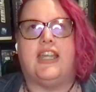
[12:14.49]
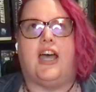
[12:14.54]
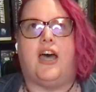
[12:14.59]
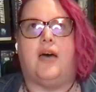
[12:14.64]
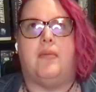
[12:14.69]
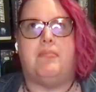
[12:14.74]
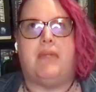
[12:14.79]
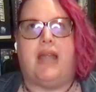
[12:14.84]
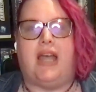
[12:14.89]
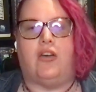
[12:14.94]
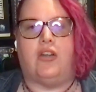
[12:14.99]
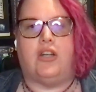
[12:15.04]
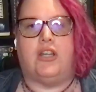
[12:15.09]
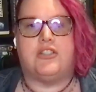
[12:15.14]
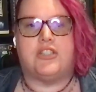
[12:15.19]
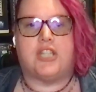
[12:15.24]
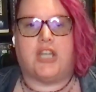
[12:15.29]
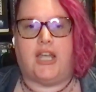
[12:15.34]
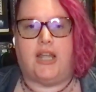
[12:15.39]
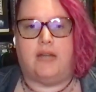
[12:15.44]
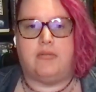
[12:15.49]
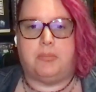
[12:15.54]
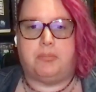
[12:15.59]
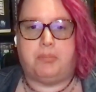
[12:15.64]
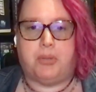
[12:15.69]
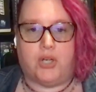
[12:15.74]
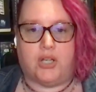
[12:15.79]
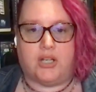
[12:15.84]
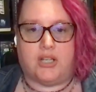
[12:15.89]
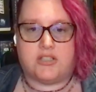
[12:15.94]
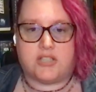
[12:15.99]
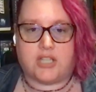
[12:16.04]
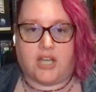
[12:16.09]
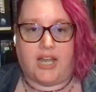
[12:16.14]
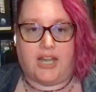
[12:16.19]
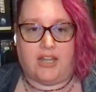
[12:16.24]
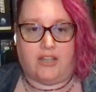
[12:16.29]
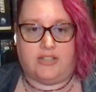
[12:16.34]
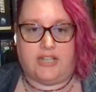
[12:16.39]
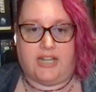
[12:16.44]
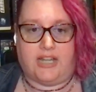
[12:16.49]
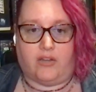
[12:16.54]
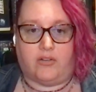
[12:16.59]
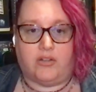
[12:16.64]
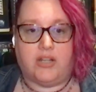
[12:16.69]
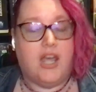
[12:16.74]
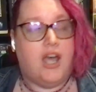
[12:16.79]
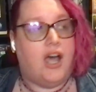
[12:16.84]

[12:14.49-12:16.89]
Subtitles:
amount of time to put a tile down.